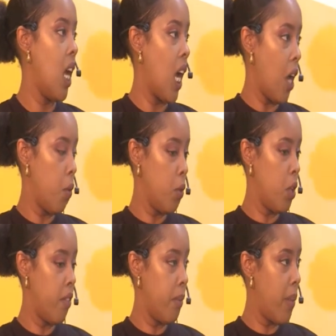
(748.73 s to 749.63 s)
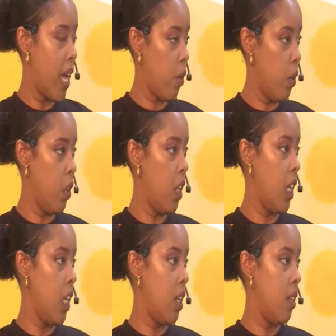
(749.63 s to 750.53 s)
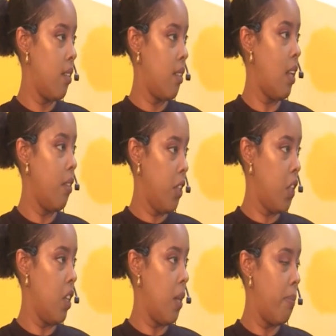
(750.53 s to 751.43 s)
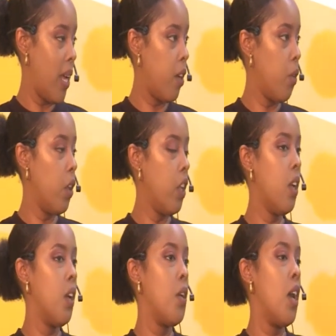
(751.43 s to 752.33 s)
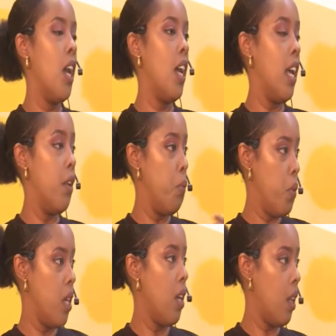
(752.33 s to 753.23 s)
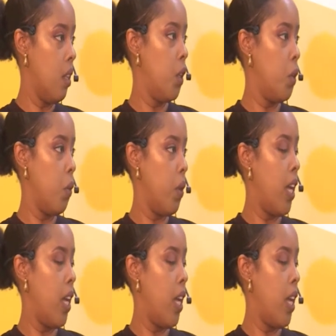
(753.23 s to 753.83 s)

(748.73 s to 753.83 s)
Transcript: I want to have a panel television, a panel, and we are the show.